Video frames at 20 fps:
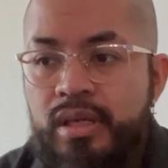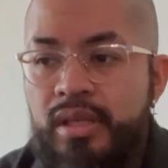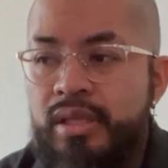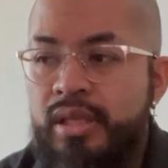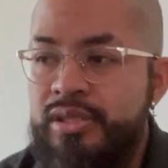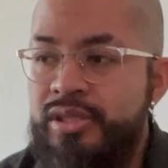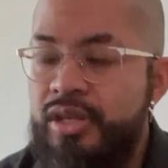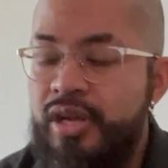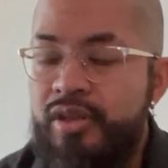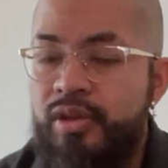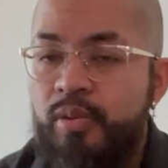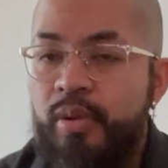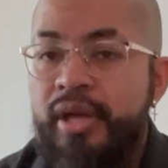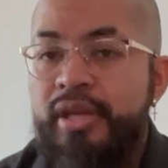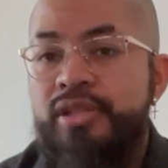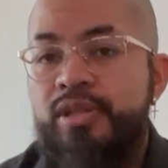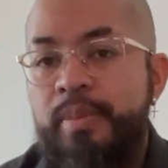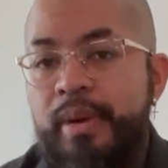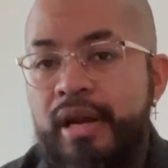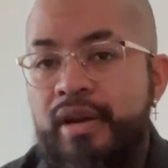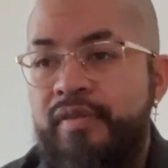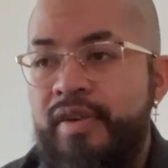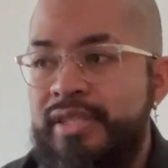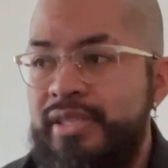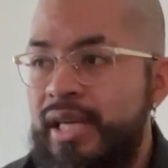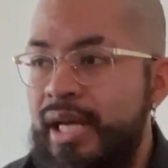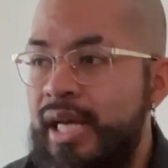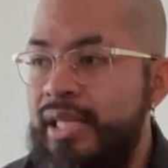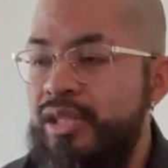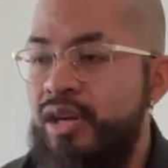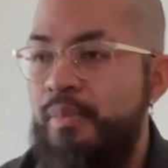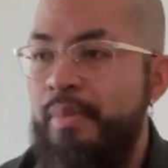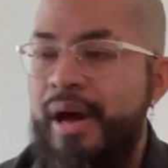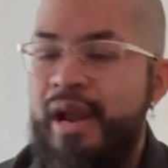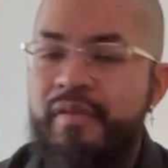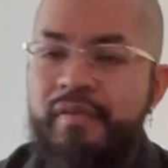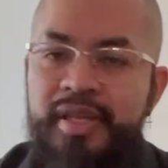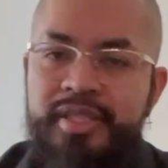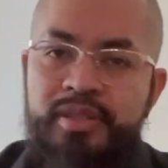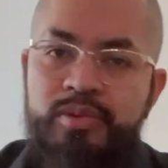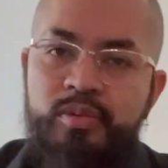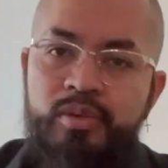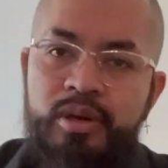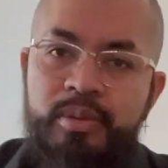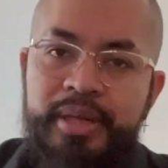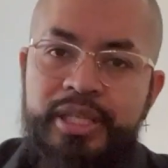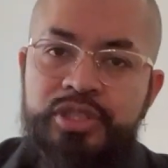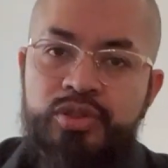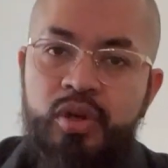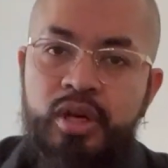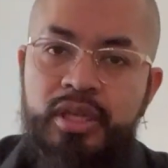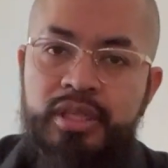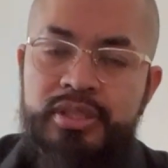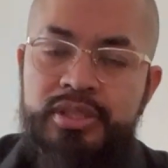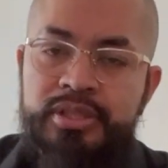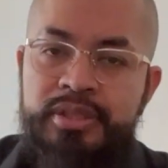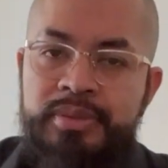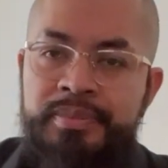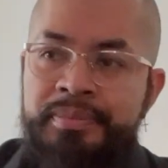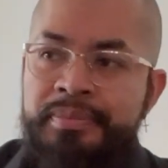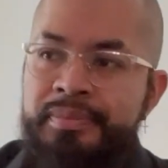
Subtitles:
So another way to manifest. I thought I manifested one of my trucks.